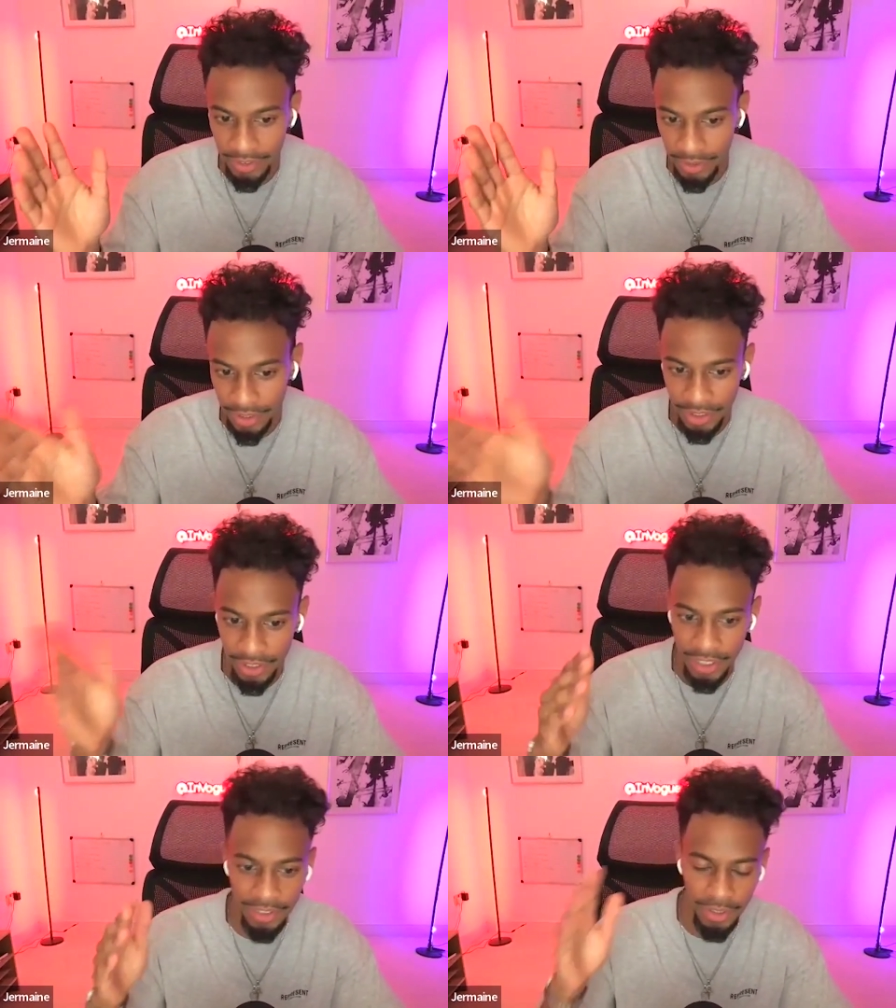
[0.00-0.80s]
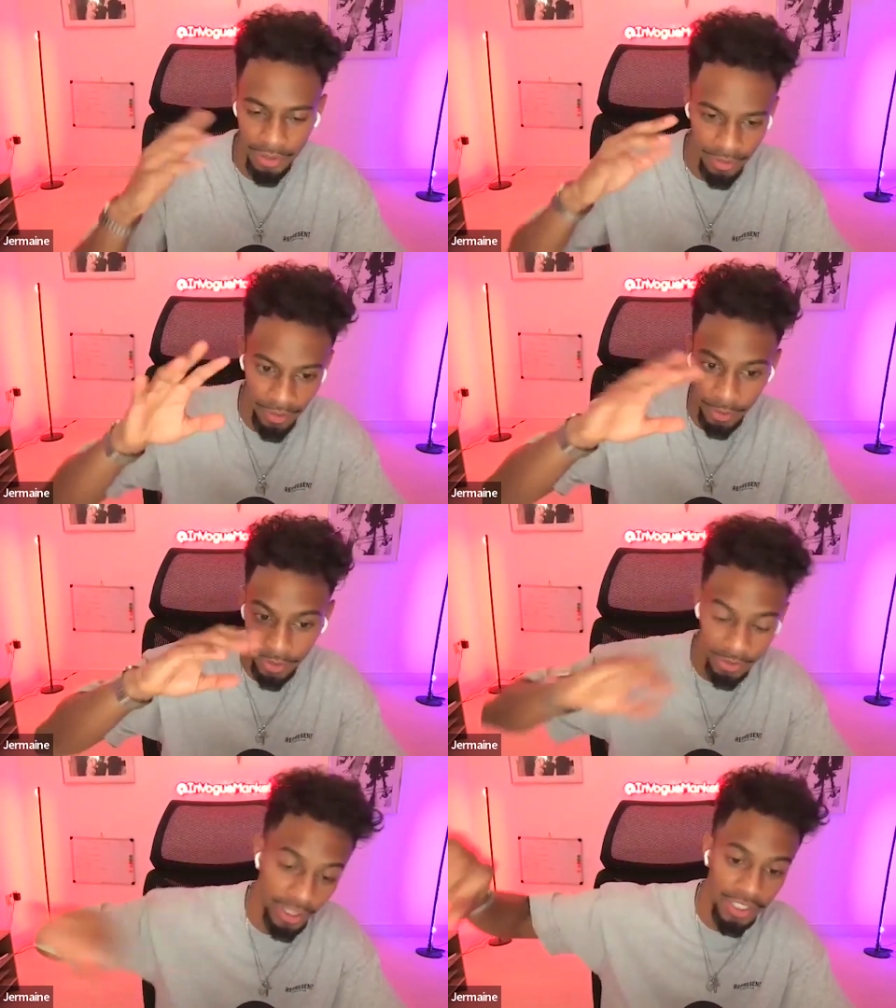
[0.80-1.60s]
So then you know to
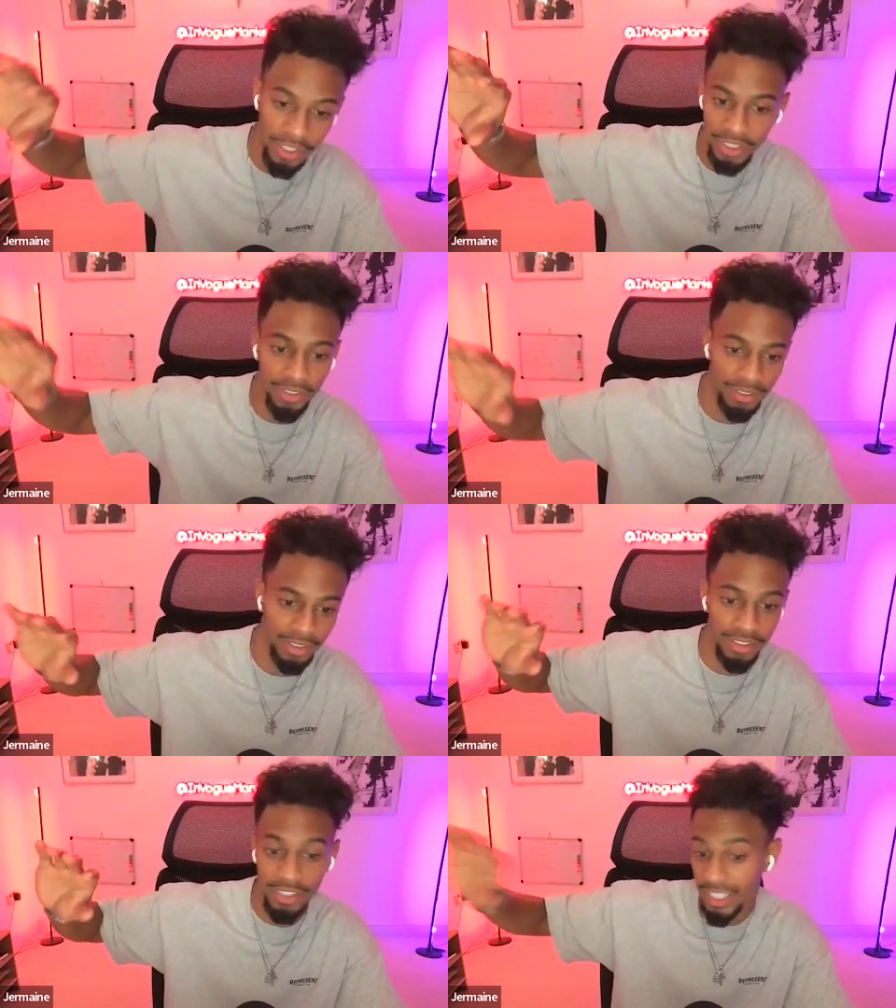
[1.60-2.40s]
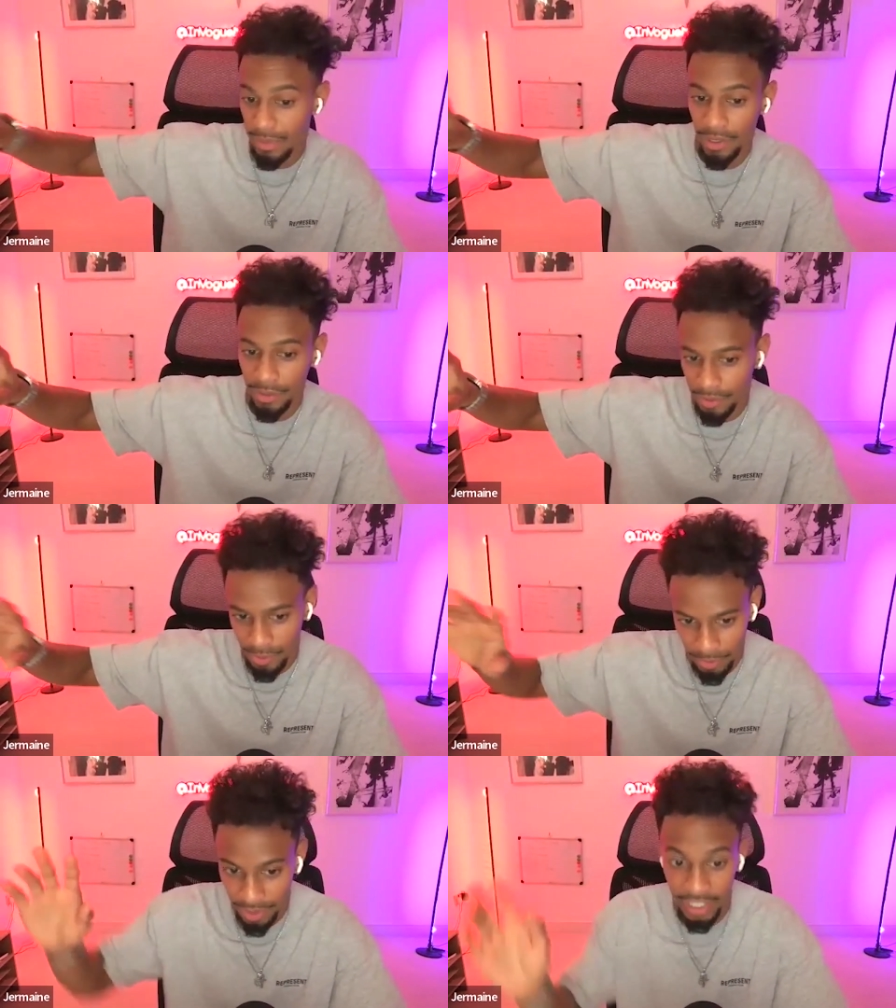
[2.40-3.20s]
focus your energy onto emails
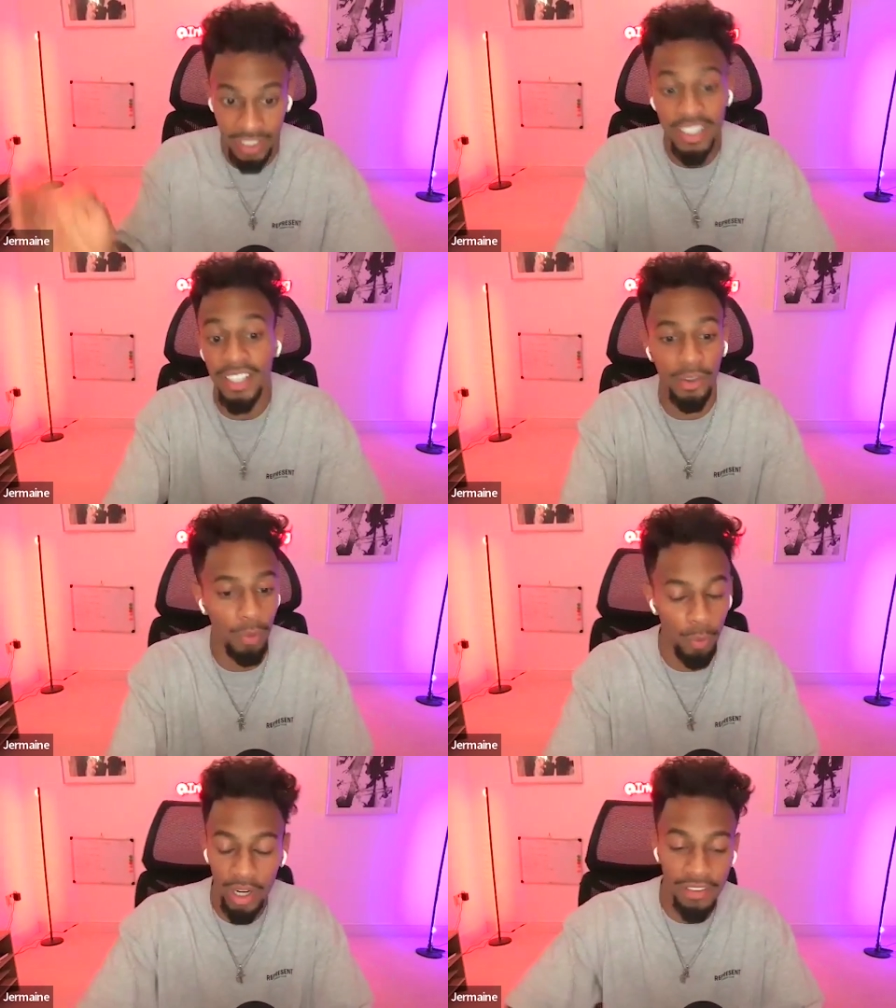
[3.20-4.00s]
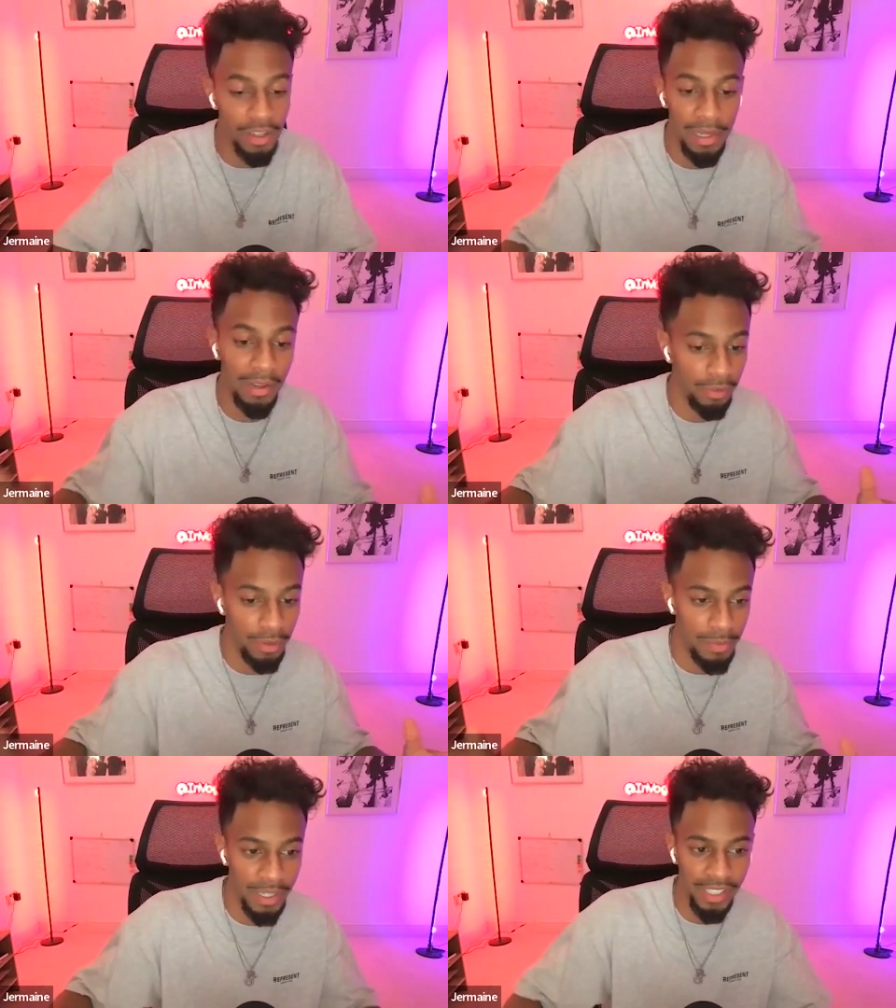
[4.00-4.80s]
or to LinkedIn or whatever the
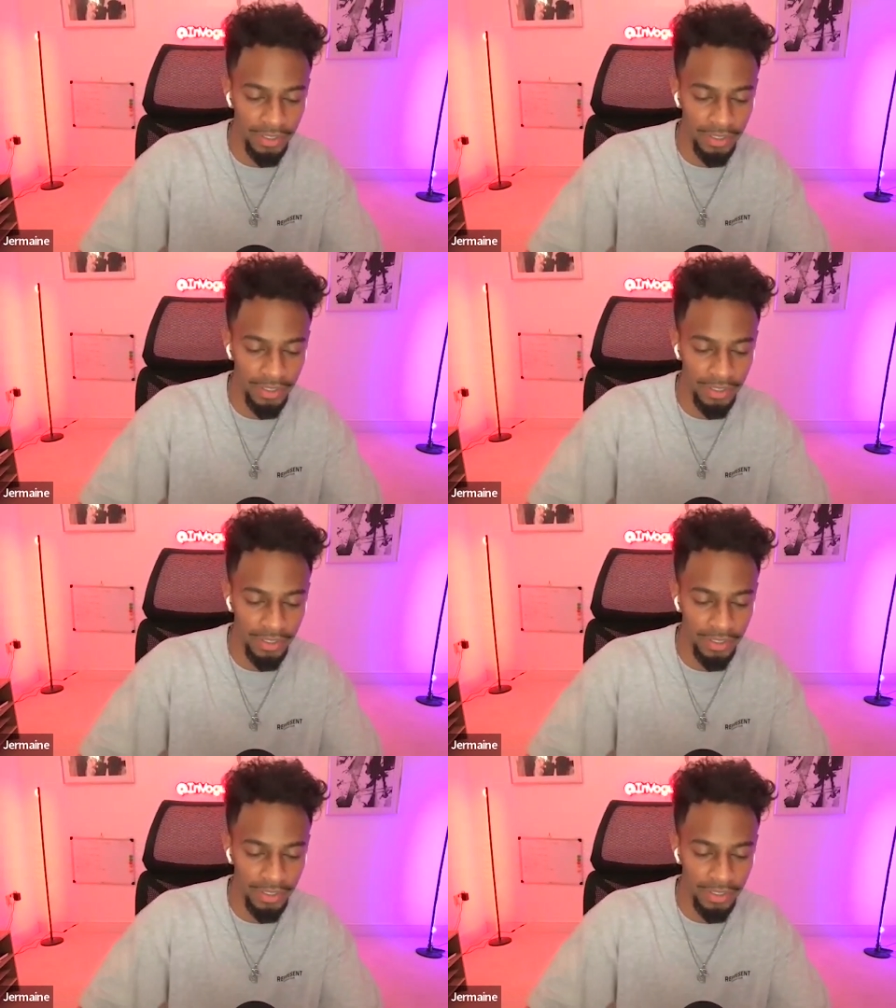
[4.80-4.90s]
platform may be.